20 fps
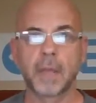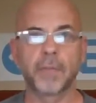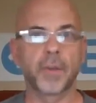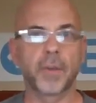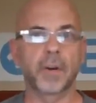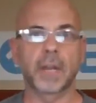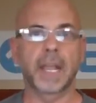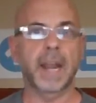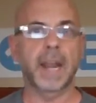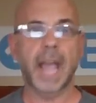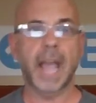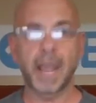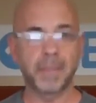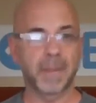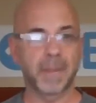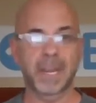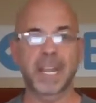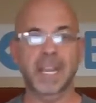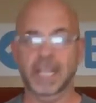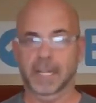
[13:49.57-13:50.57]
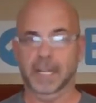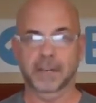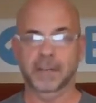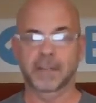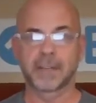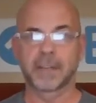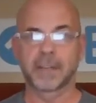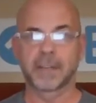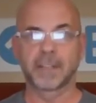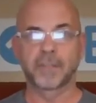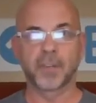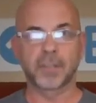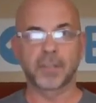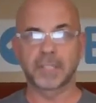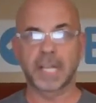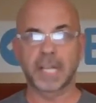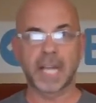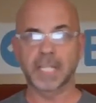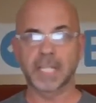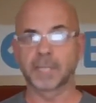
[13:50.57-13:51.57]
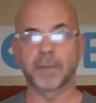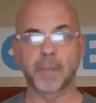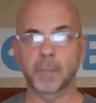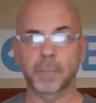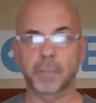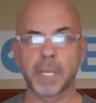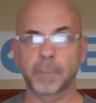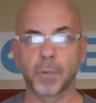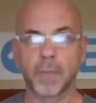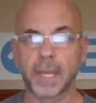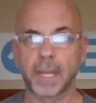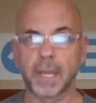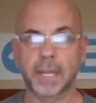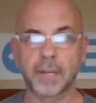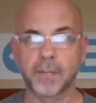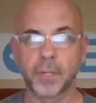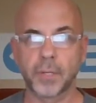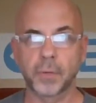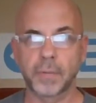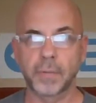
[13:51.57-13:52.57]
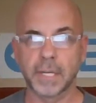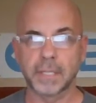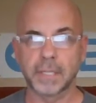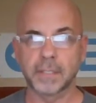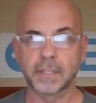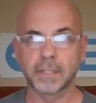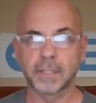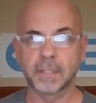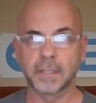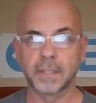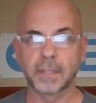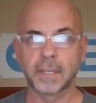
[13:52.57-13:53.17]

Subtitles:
And I'm an idiot. There's lots of other people that can do this.